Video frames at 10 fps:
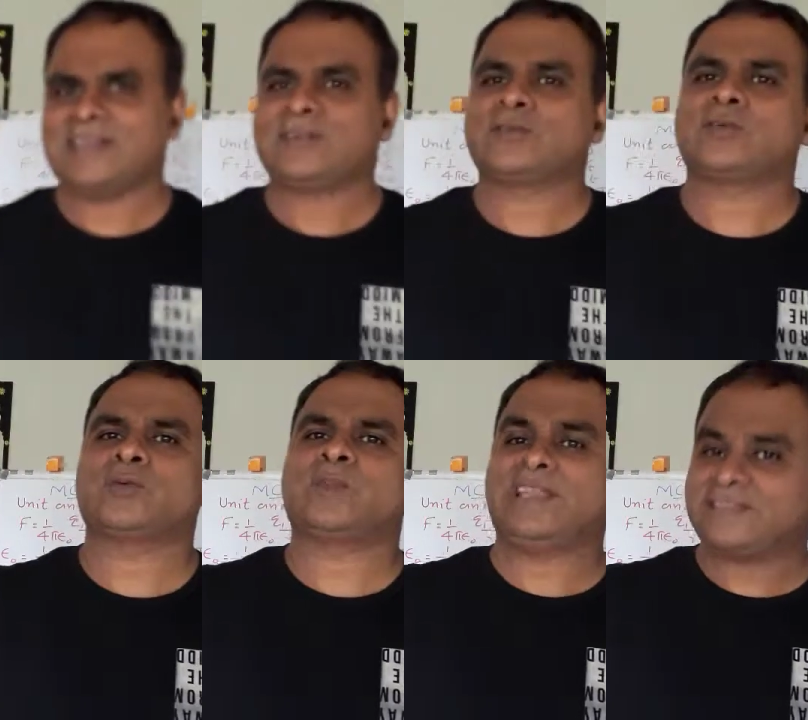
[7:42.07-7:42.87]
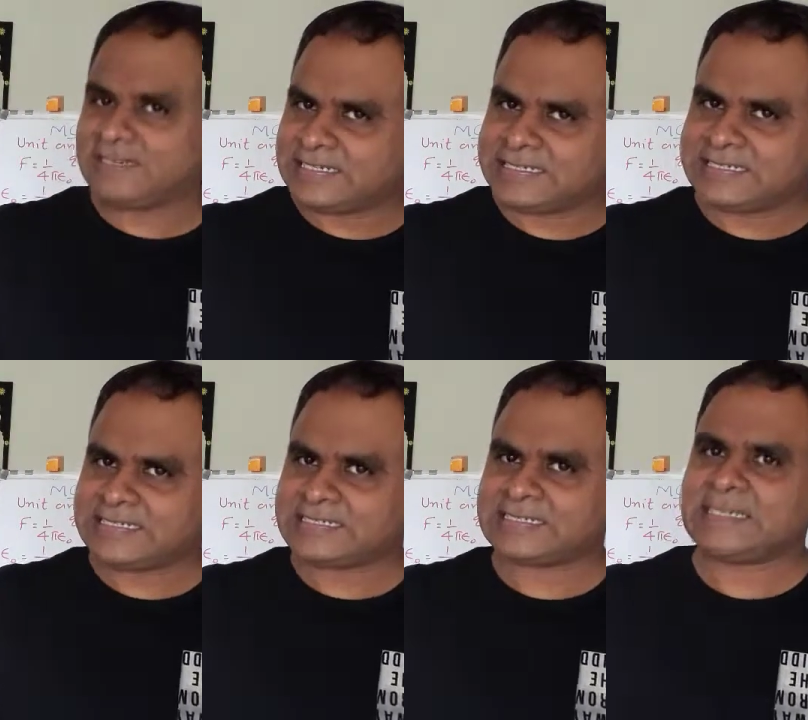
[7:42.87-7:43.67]
So please learn
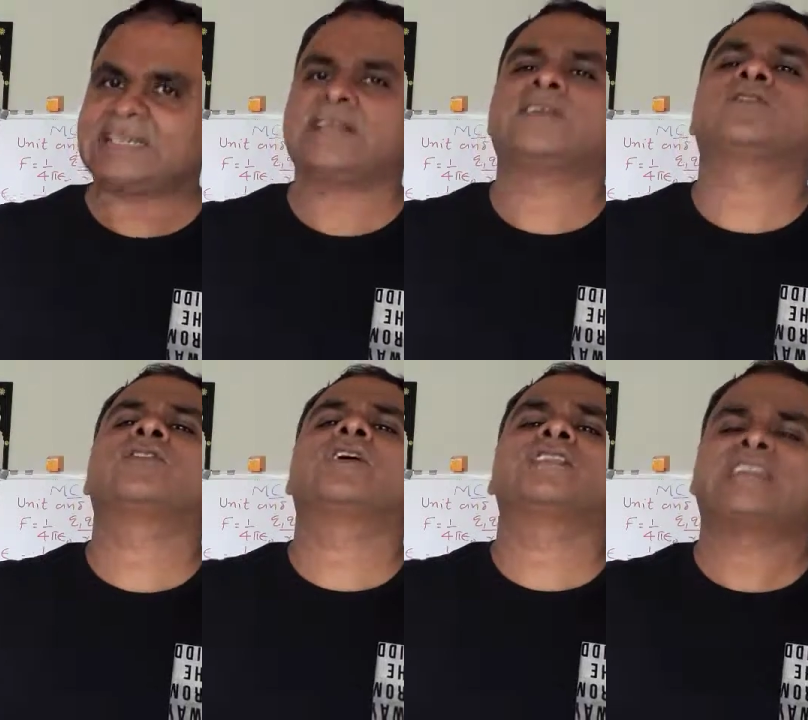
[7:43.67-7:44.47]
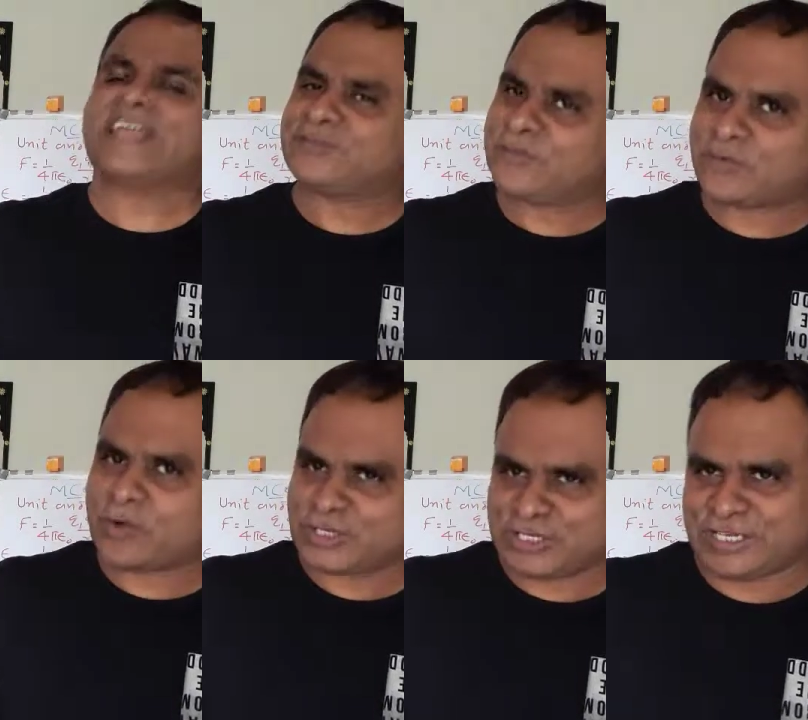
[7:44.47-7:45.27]
it. Thanks for
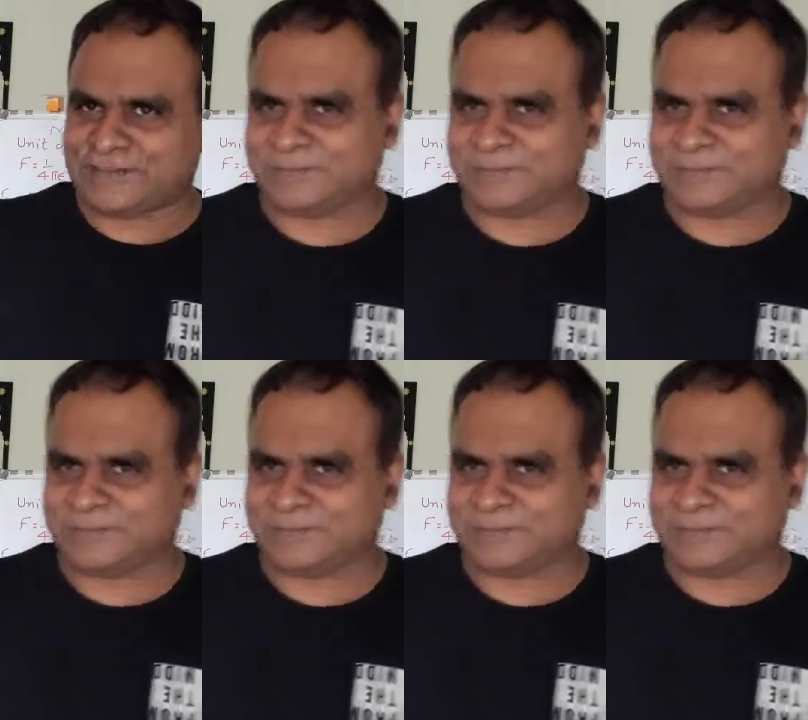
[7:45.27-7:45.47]
watching.